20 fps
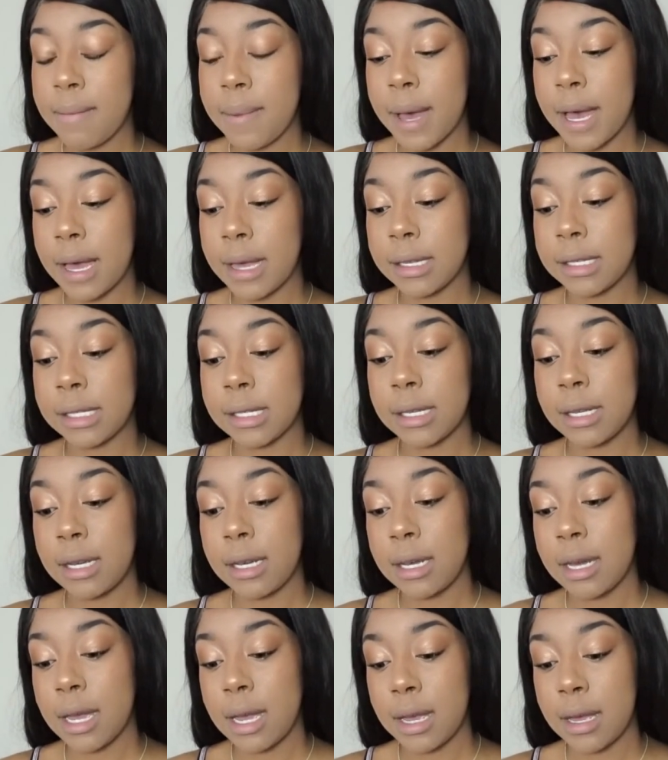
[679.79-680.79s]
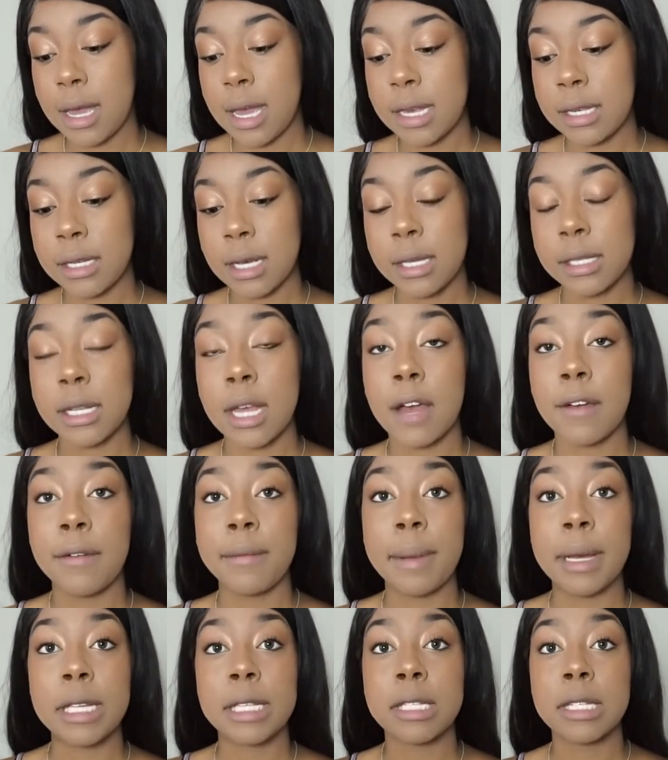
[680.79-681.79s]
but it does
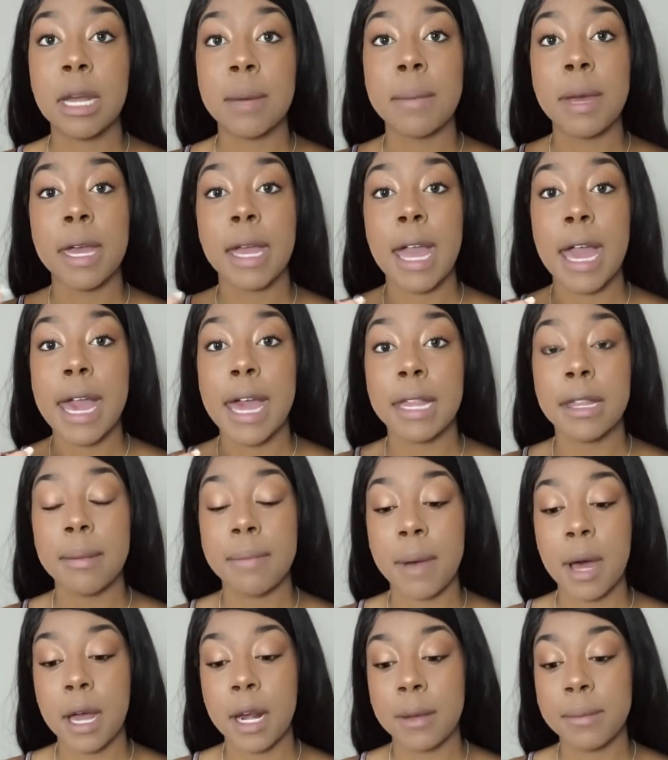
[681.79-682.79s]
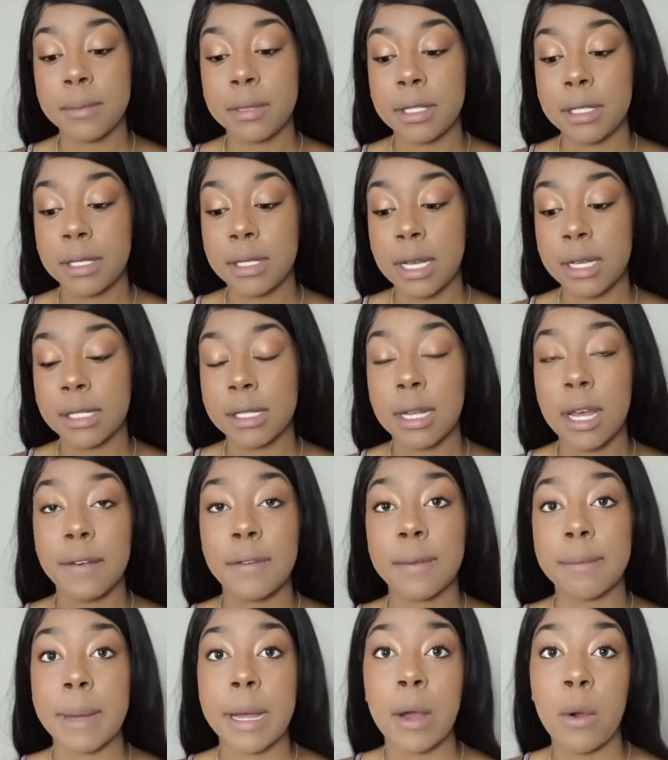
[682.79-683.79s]
cover my stomach and the bottoms does
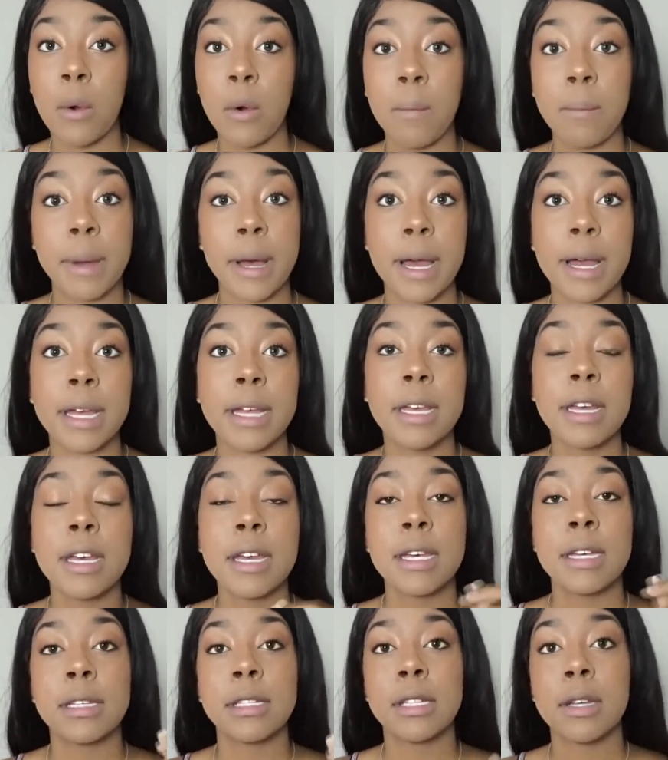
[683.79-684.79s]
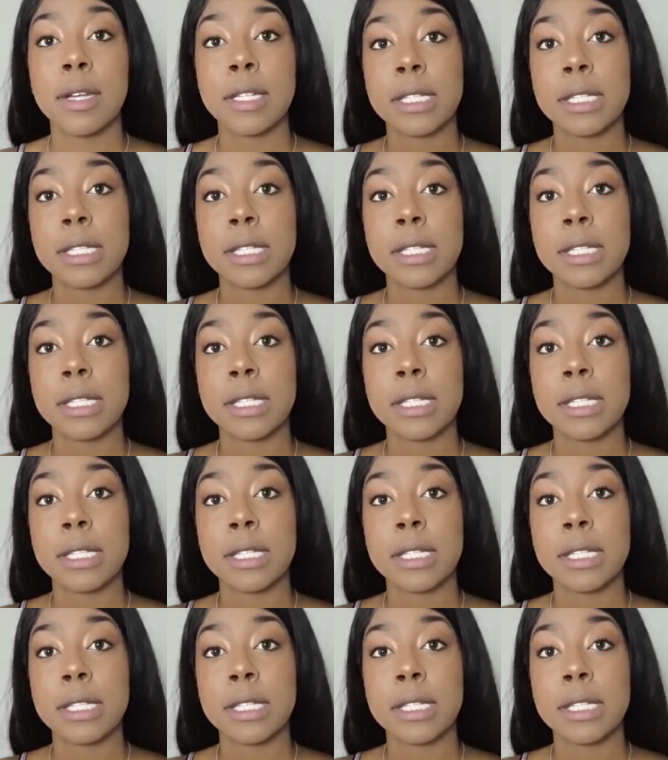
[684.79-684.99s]
cover my whole butt. So